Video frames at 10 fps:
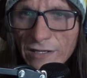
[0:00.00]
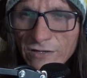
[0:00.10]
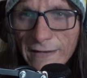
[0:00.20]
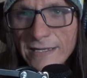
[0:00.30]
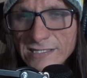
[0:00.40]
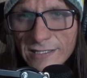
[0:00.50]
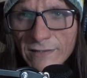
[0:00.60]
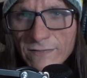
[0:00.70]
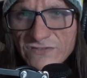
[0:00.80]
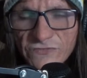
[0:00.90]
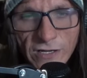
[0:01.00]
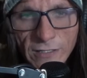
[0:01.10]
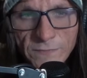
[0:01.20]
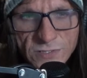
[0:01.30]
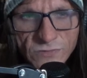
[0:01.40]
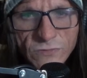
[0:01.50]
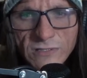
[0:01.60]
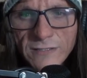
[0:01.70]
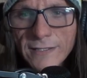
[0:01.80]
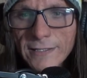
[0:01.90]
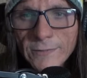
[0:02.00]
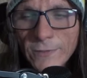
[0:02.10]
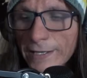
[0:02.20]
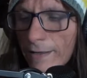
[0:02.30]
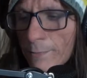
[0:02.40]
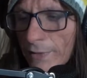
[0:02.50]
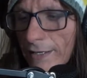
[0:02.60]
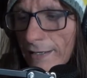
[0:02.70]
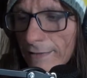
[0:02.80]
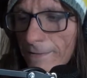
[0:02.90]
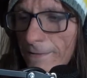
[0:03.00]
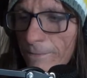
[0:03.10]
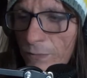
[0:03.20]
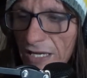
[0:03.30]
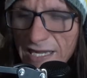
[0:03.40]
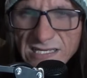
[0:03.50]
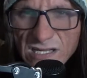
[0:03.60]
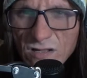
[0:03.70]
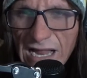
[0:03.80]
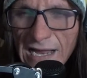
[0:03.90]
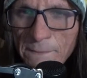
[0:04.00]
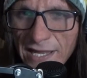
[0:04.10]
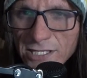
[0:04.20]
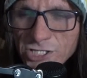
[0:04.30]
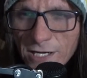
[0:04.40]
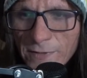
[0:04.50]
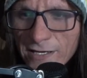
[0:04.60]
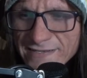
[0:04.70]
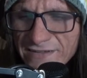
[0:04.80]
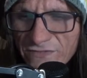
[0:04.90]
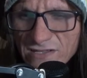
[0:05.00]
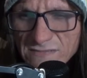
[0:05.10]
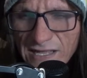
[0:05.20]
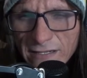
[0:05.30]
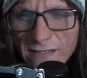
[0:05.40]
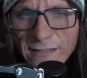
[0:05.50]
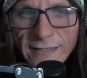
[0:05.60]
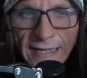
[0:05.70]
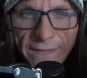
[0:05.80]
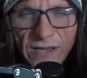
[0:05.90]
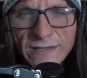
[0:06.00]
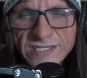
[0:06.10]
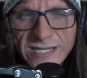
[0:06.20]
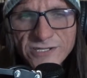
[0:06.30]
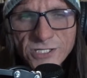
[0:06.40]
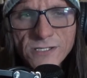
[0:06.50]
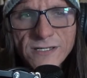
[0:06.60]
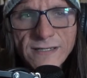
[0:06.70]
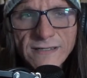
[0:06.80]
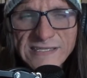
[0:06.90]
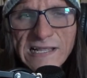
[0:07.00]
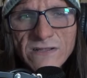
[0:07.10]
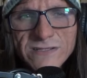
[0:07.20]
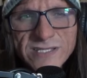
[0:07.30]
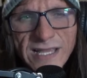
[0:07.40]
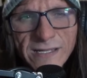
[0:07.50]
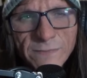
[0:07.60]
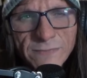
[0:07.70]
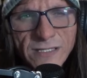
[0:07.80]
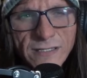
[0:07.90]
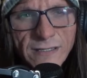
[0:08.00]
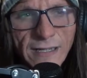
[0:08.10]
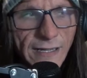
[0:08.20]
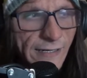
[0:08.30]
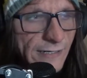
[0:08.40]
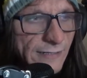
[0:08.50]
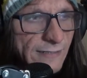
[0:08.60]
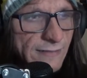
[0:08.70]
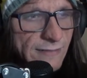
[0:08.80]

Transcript: and crazy and always fucking up the school, whatnot. But uh, he's all happy and chipper because he feels better, and their teacher tells them uh,